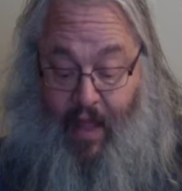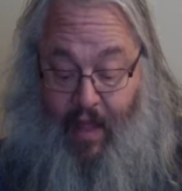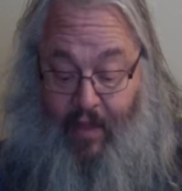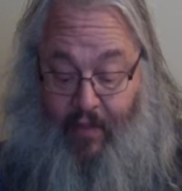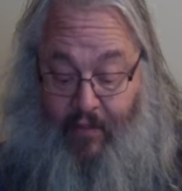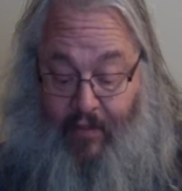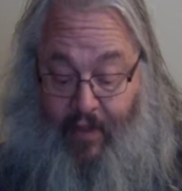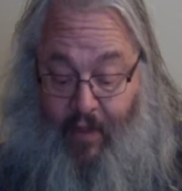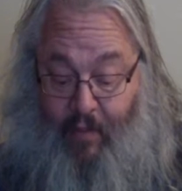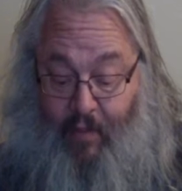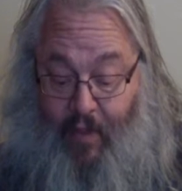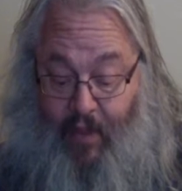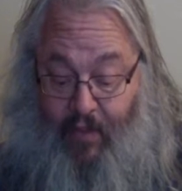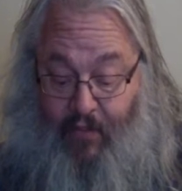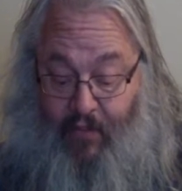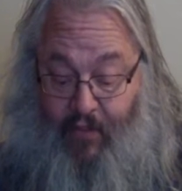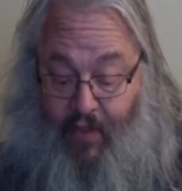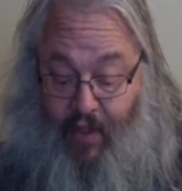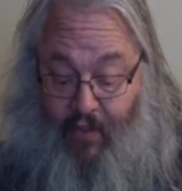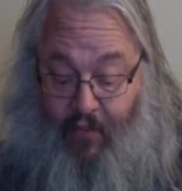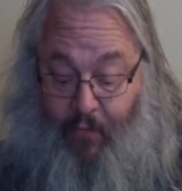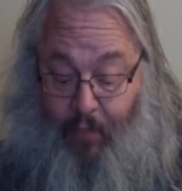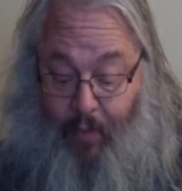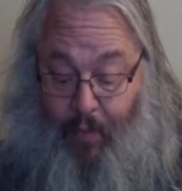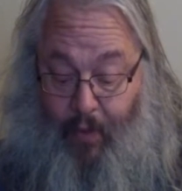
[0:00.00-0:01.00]
Some of this
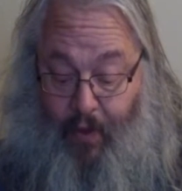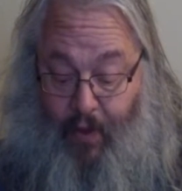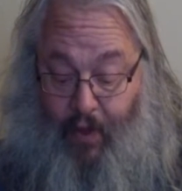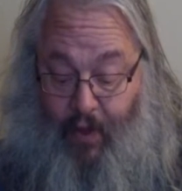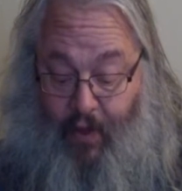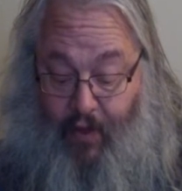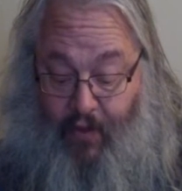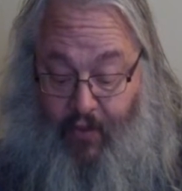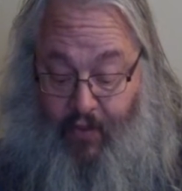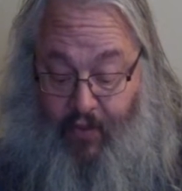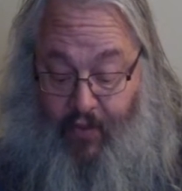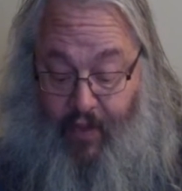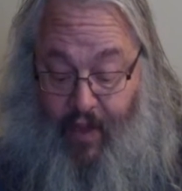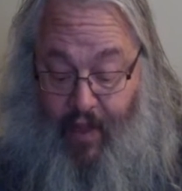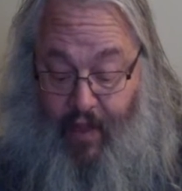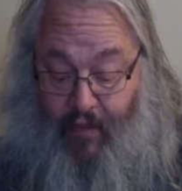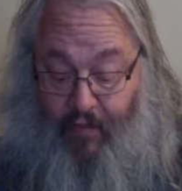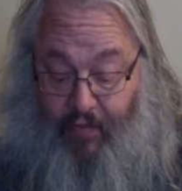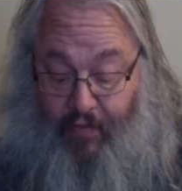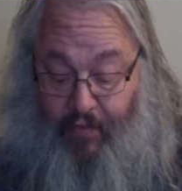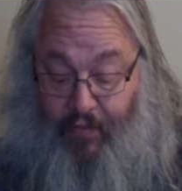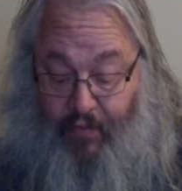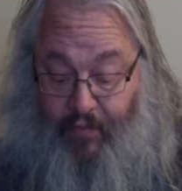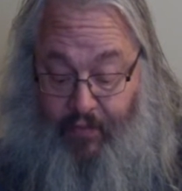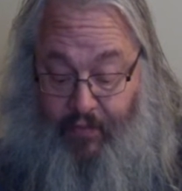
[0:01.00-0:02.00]
stuff's pretty good
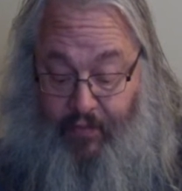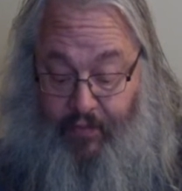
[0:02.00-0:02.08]
stuff.